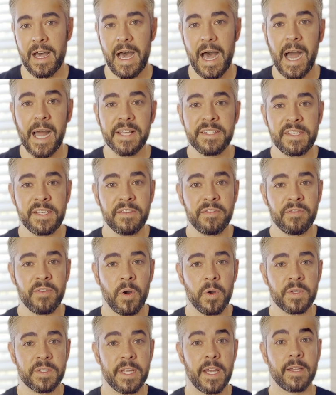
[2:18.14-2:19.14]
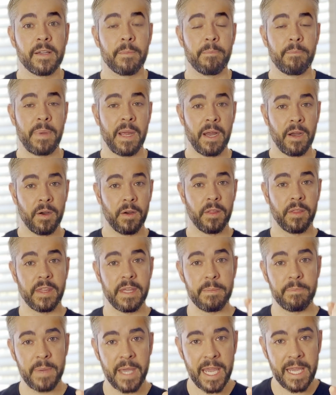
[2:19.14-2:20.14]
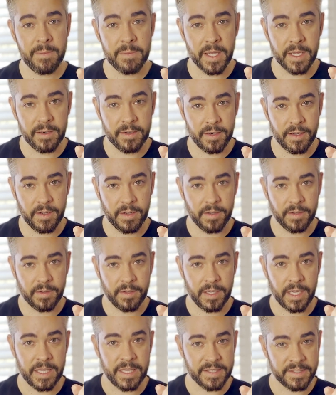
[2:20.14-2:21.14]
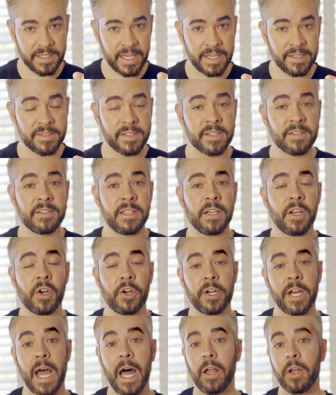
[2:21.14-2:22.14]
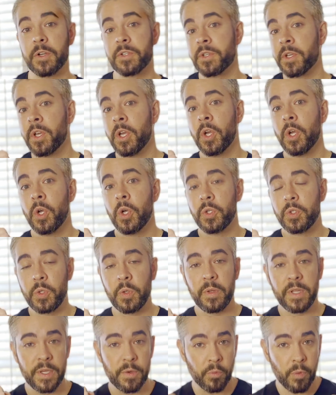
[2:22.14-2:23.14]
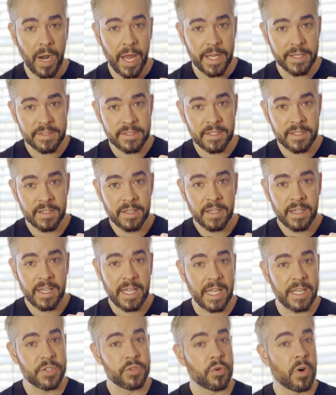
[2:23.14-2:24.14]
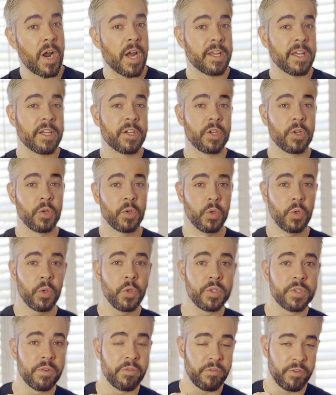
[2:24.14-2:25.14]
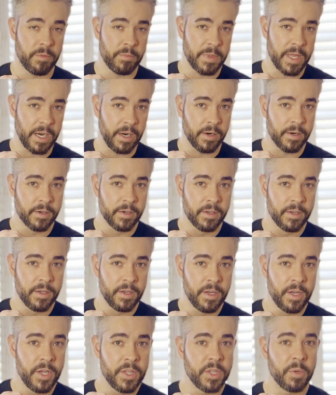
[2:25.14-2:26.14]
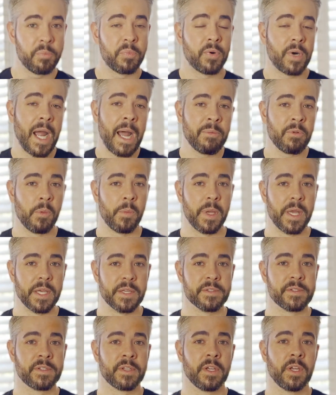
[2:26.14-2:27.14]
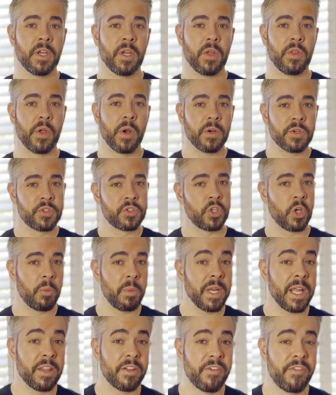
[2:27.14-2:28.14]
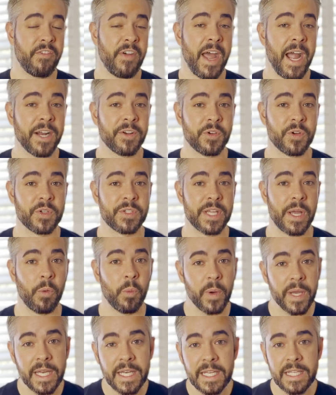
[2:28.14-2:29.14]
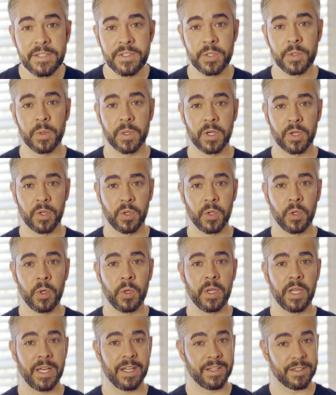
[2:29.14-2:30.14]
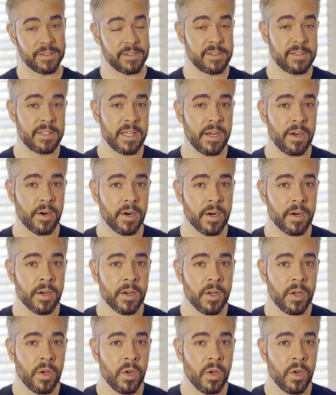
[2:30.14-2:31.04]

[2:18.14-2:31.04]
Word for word: I see folks that compare the payment, in this case one thousand six hundred dollars, to the rent and drawing a conclusion from there. The problem is there are so many other factors that we need to include and consider